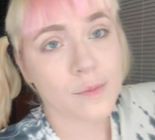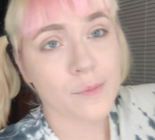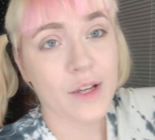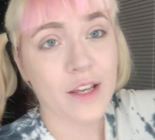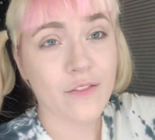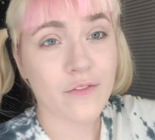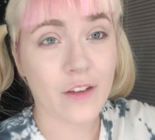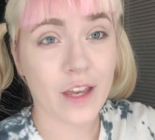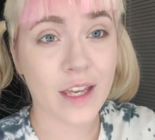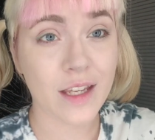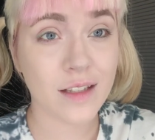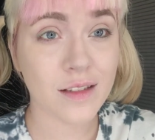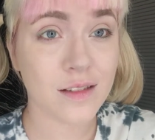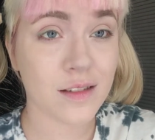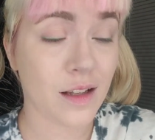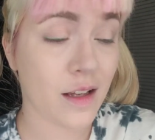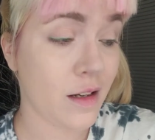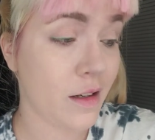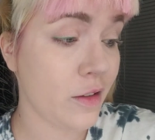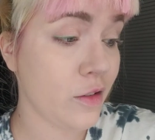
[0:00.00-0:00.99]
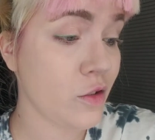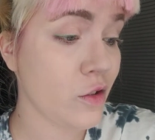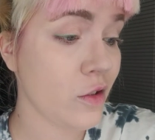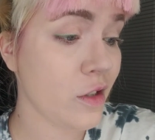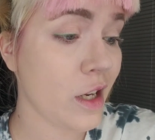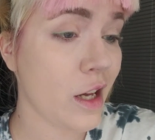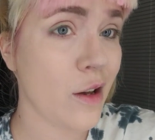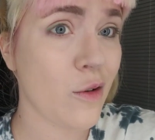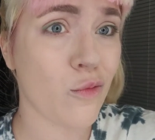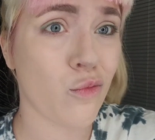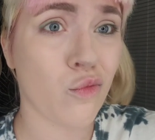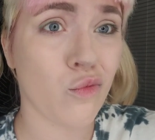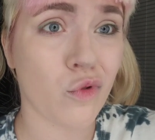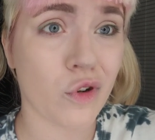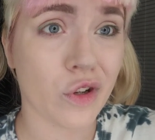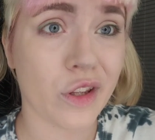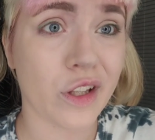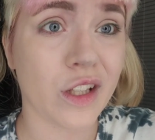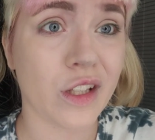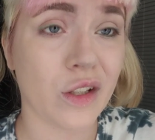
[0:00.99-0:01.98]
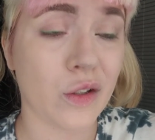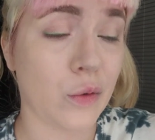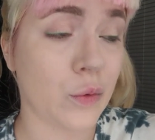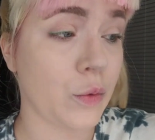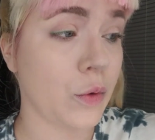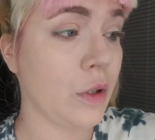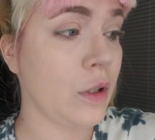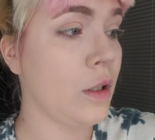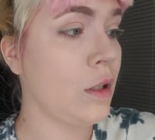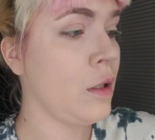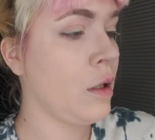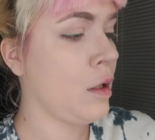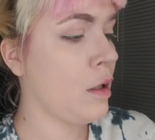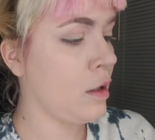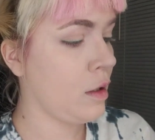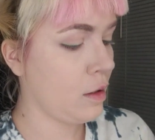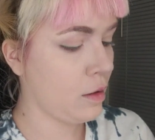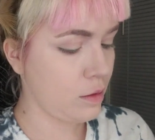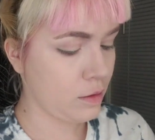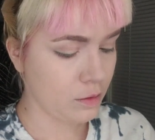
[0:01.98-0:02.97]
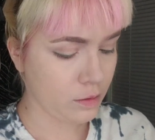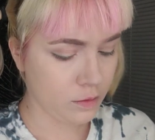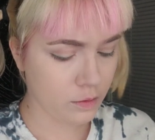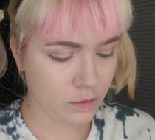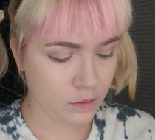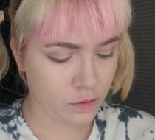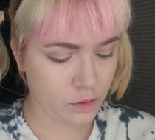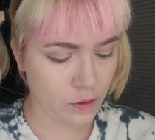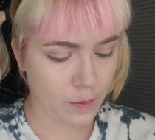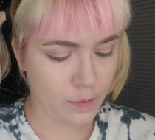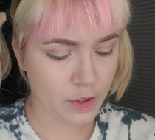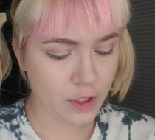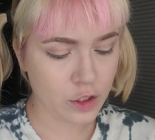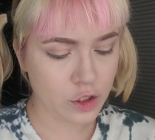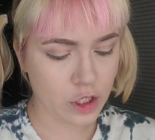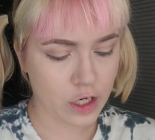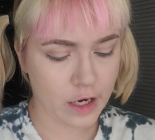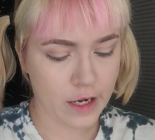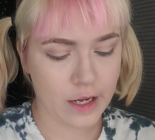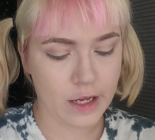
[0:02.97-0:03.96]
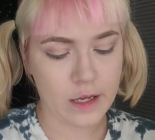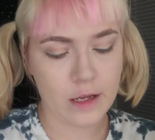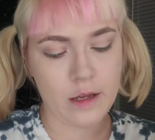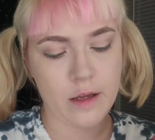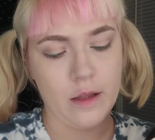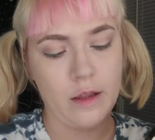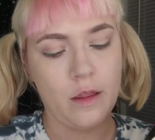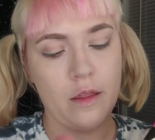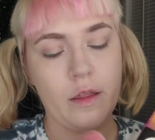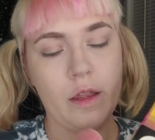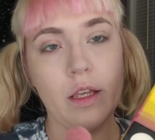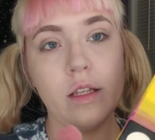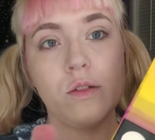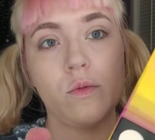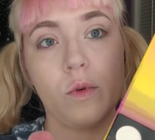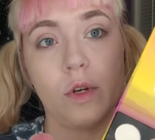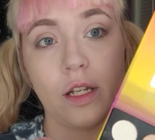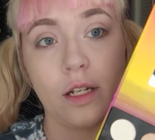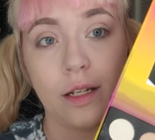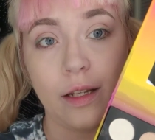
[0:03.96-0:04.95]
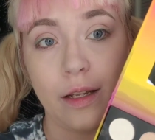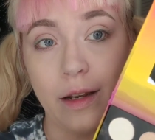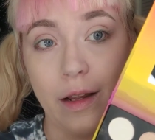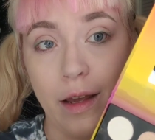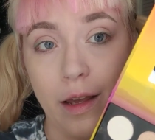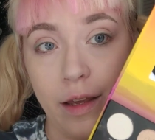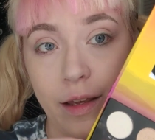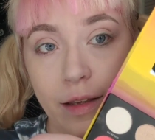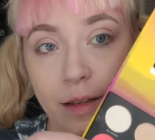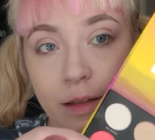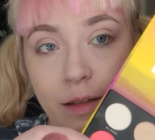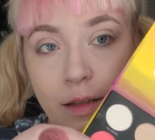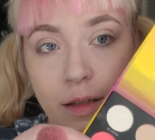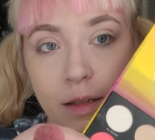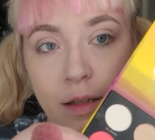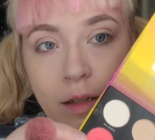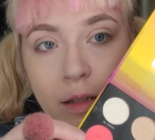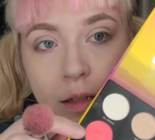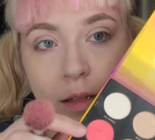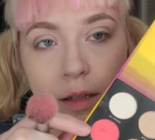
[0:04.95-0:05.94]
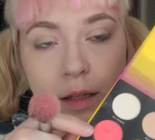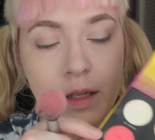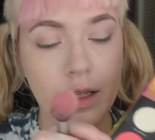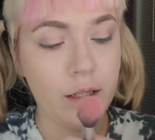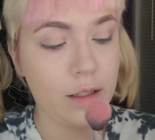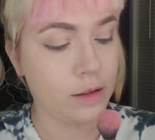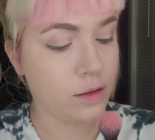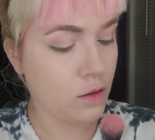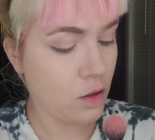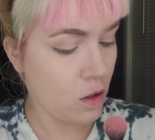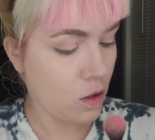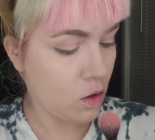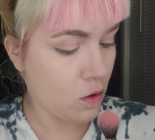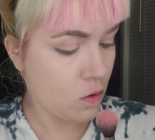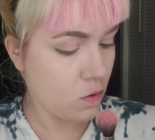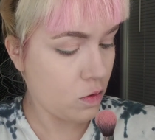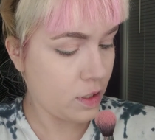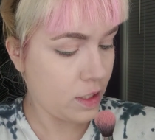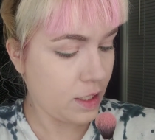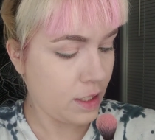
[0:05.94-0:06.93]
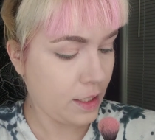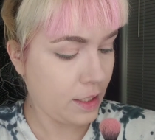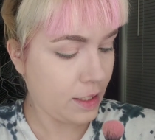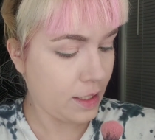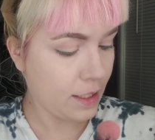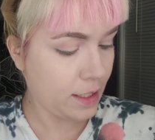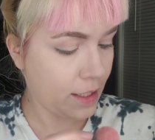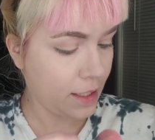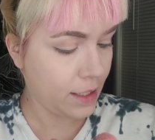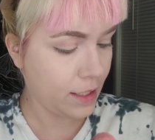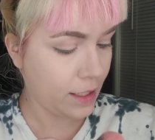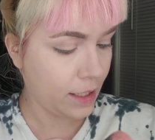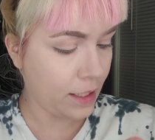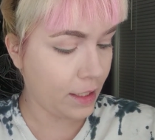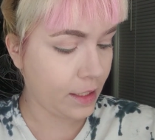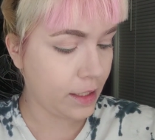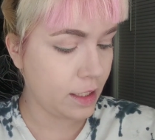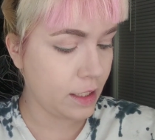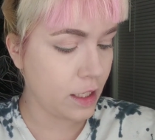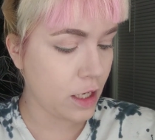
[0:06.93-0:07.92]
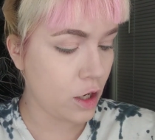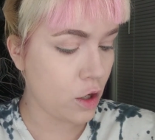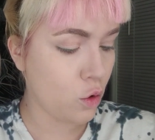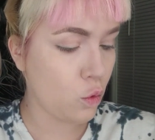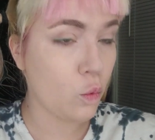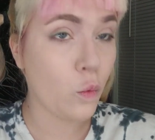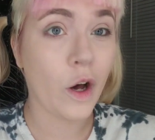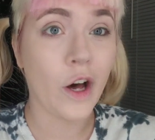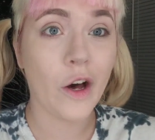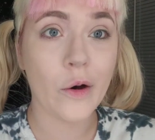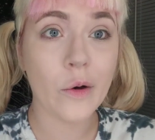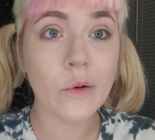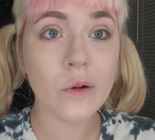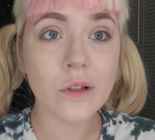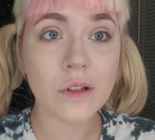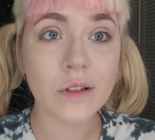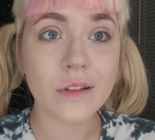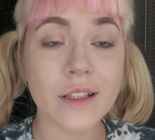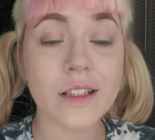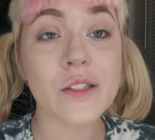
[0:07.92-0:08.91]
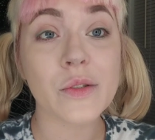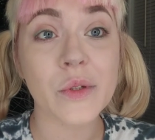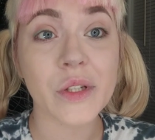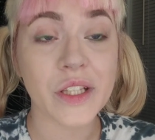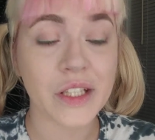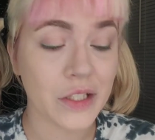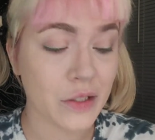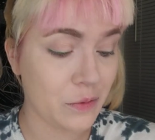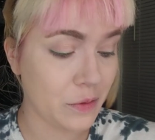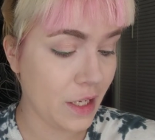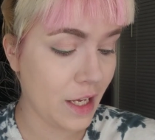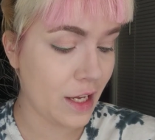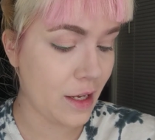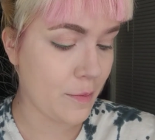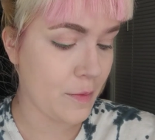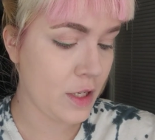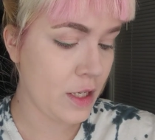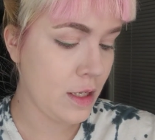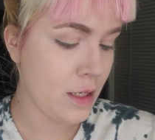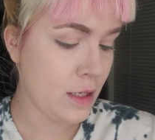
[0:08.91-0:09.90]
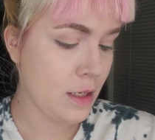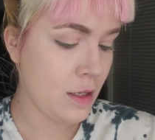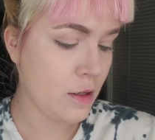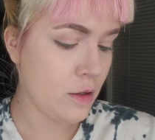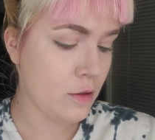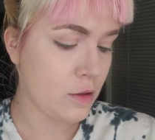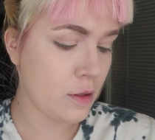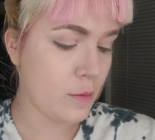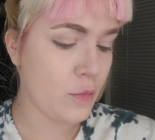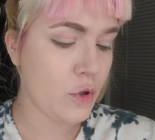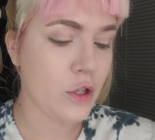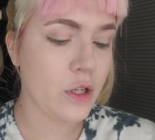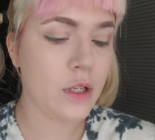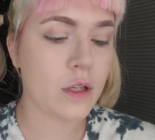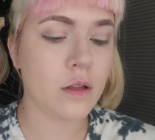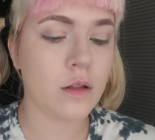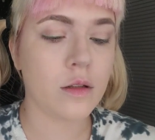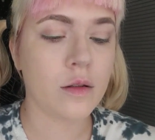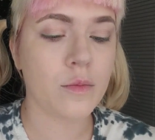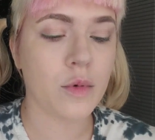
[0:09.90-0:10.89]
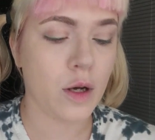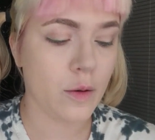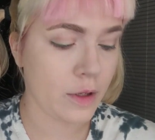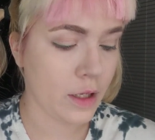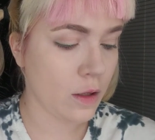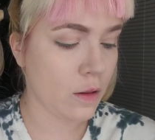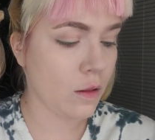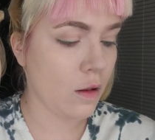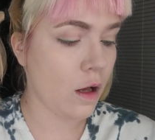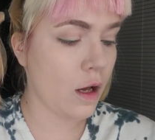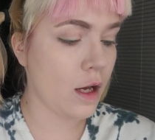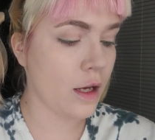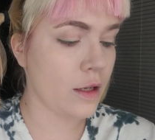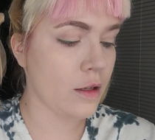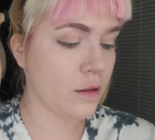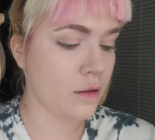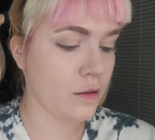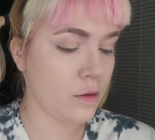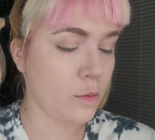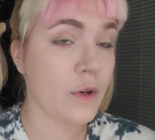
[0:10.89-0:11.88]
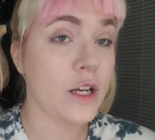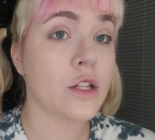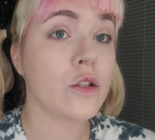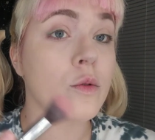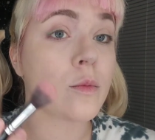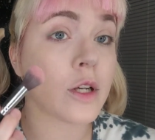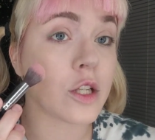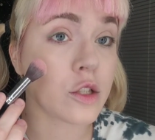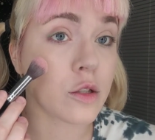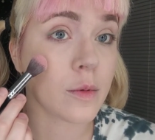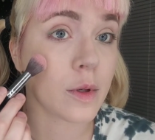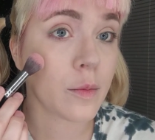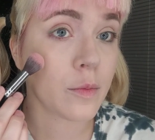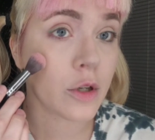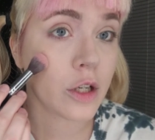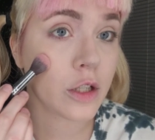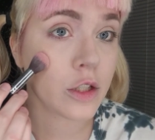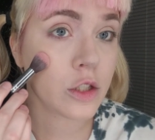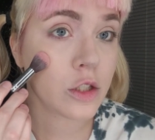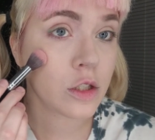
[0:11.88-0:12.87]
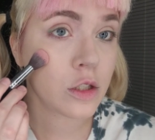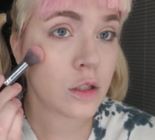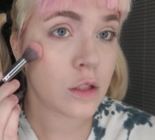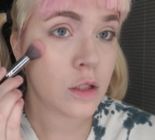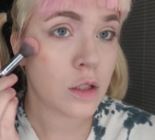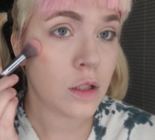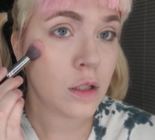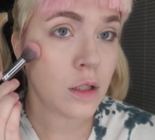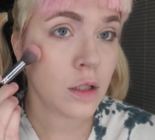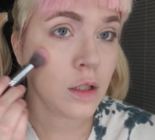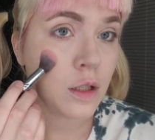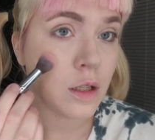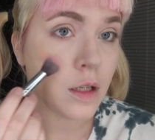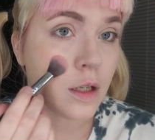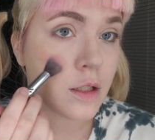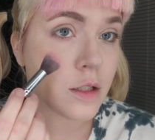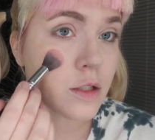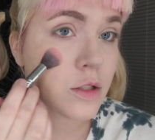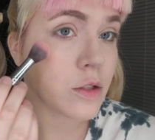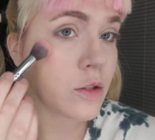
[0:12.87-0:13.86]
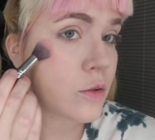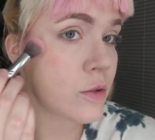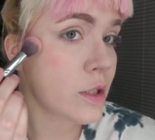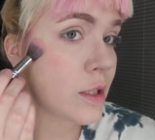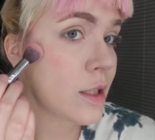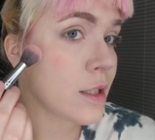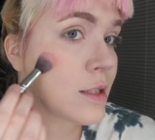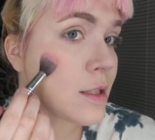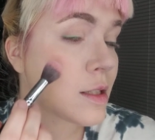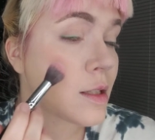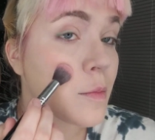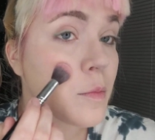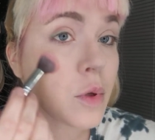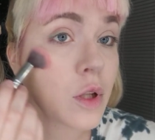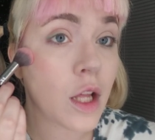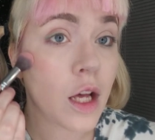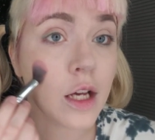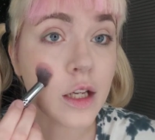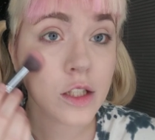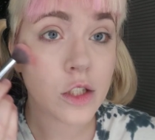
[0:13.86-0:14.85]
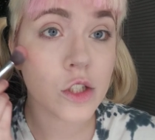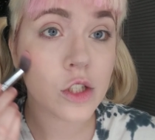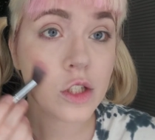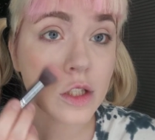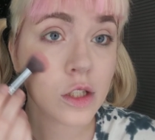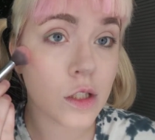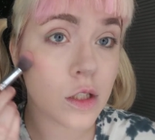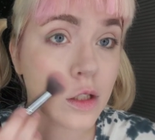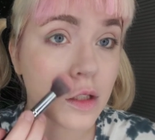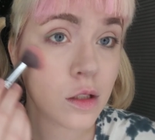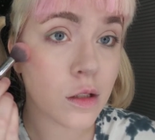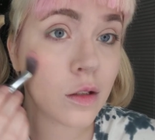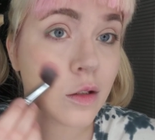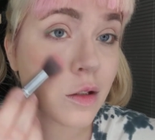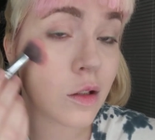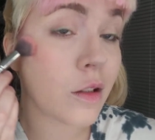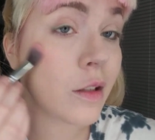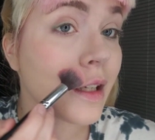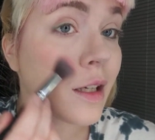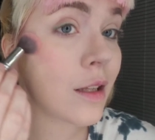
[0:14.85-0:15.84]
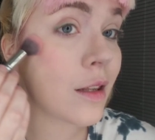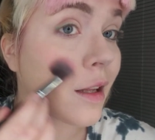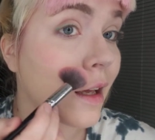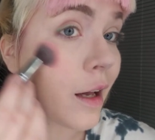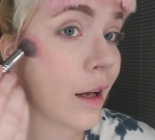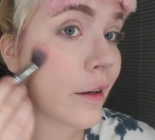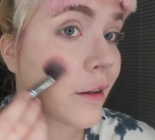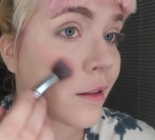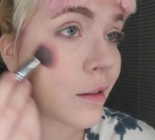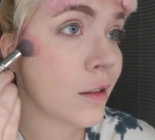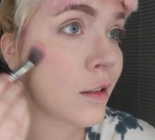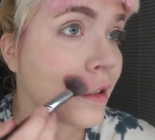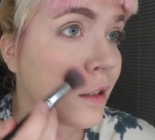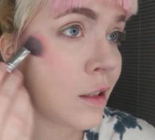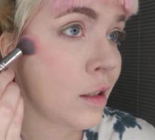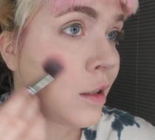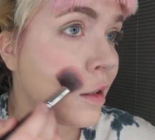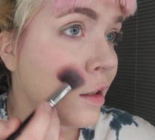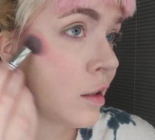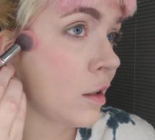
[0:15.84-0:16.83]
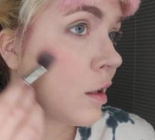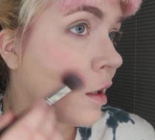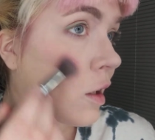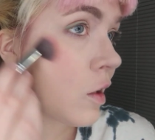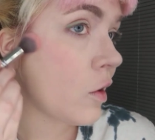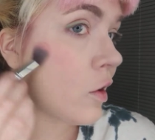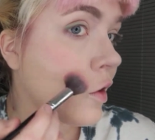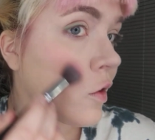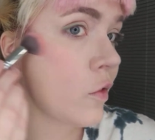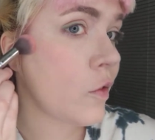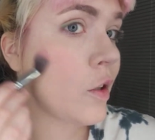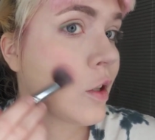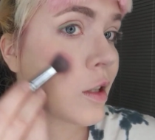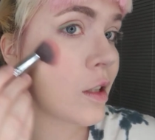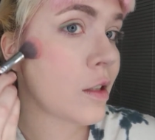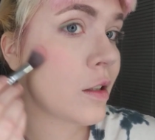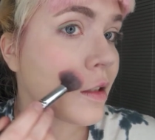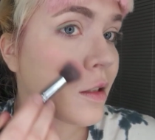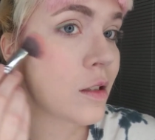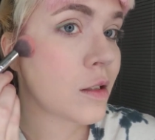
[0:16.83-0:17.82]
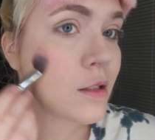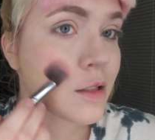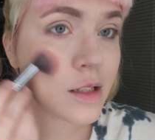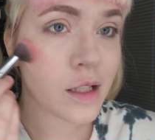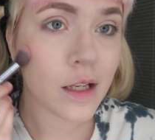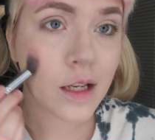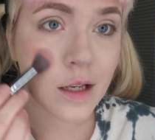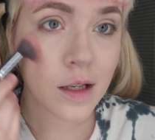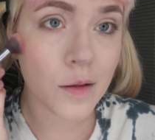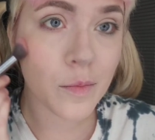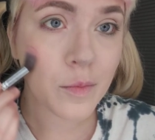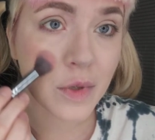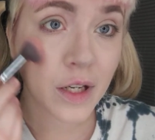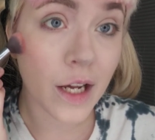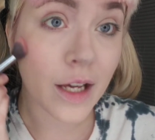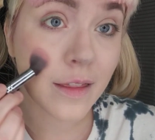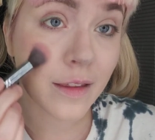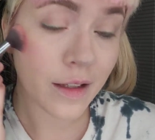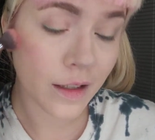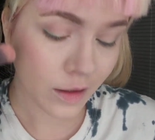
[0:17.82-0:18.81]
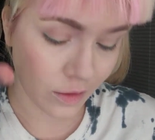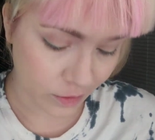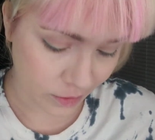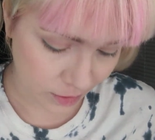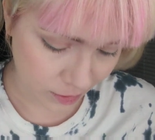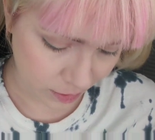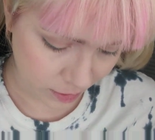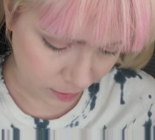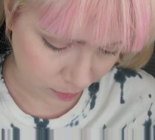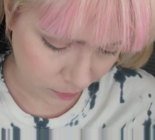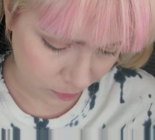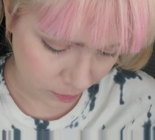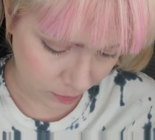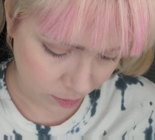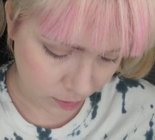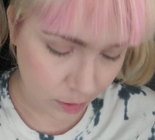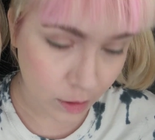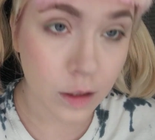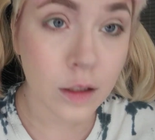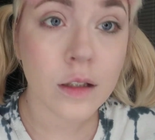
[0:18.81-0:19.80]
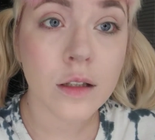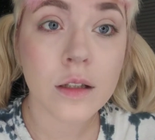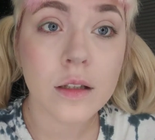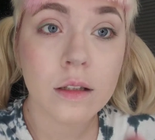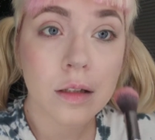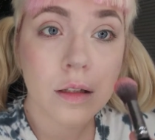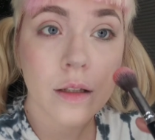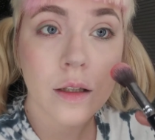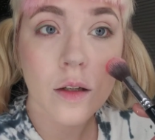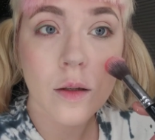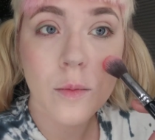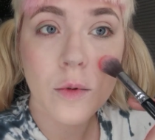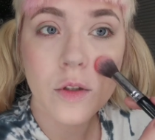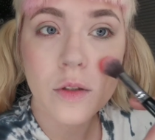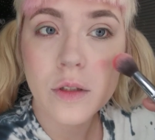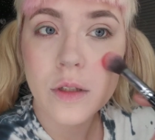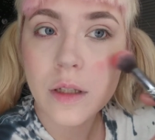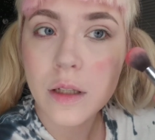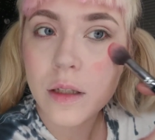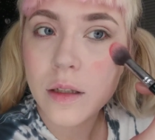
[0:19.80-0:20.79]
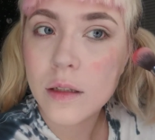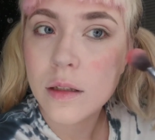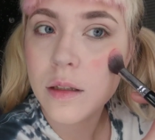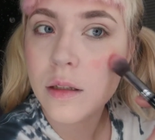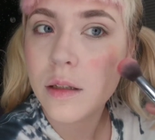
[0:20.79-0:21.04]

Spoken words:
on my face, and it turned out really cute. So I'm going to try this one today. It is called Indio Woe. That's a really cute name. So I'm putting probably way too much on my brush. I'm just using this as a blush. Look at that. I don't know if you can see it, but I think it looks cute. It's like almost a